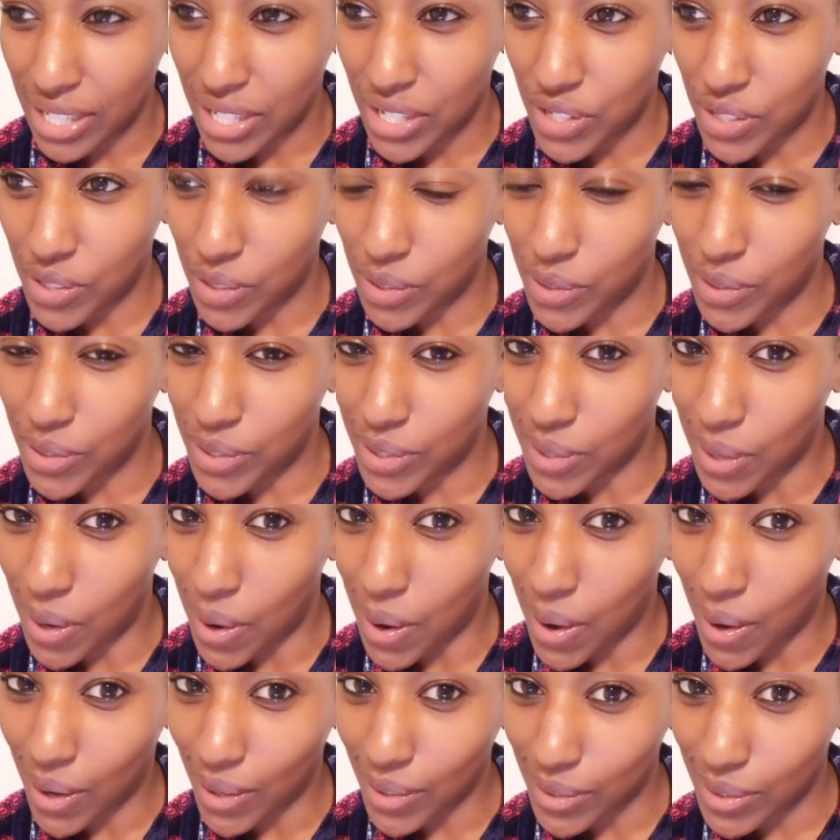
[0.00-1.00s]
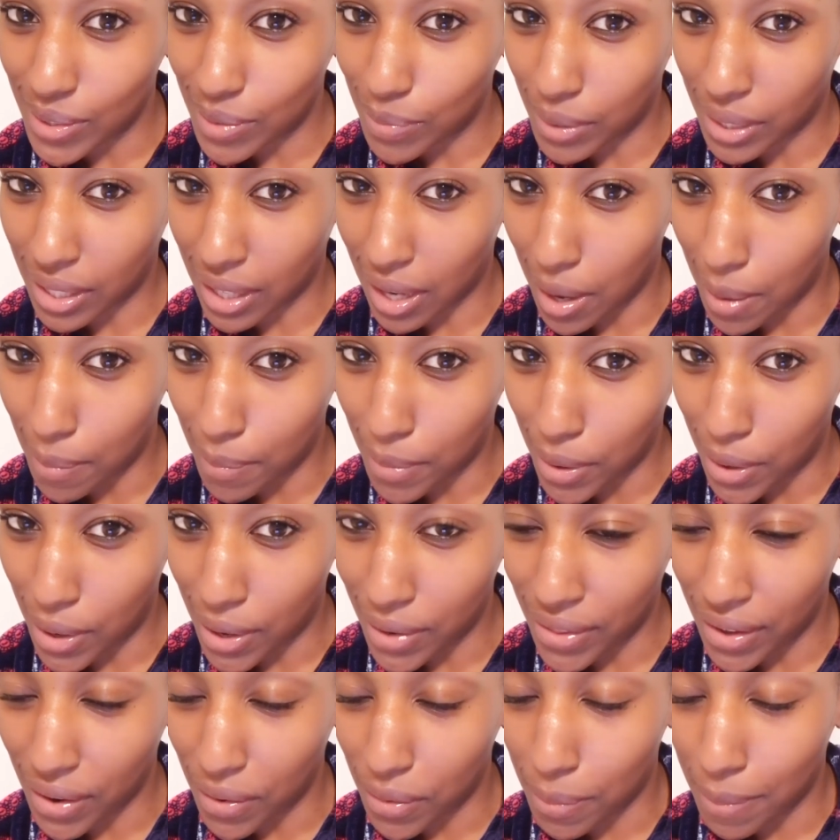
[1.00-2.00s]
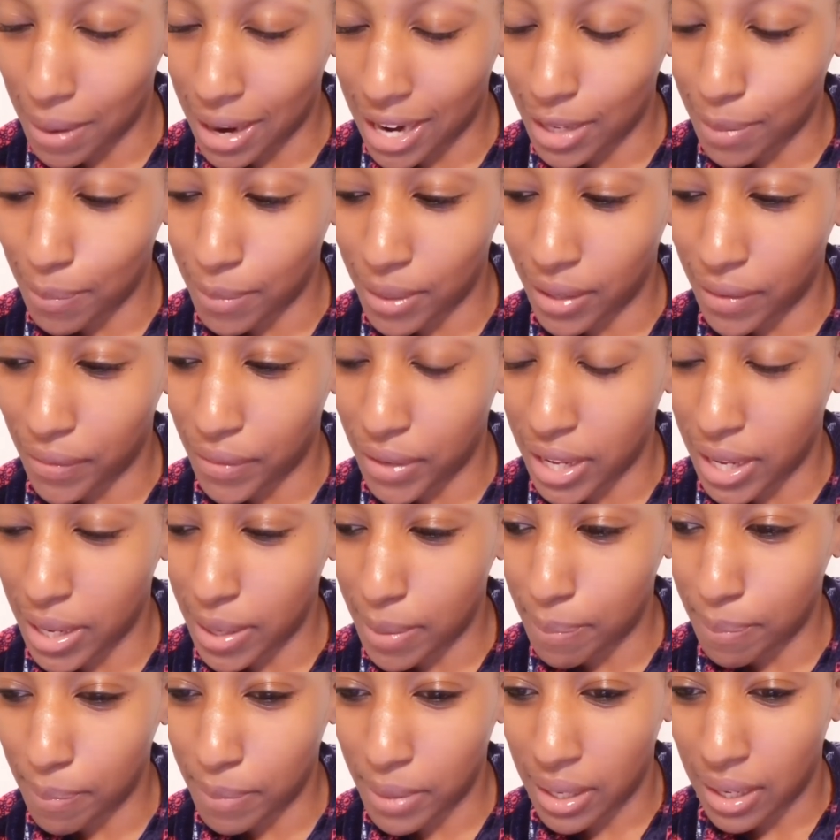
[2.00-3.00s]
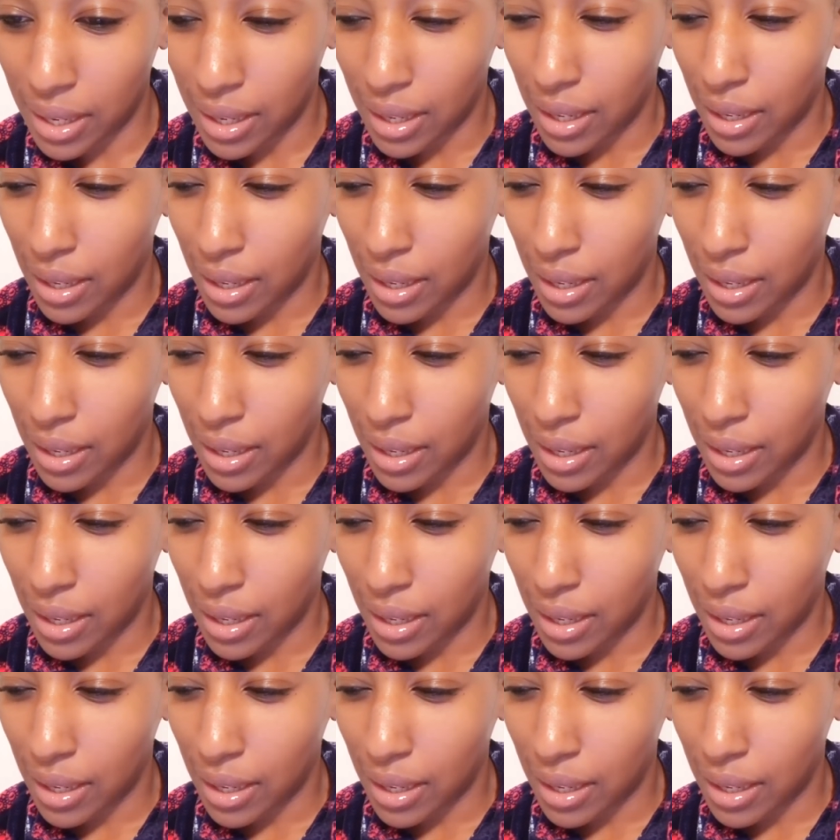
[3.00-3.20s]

certain songs would come on that reminded me of him.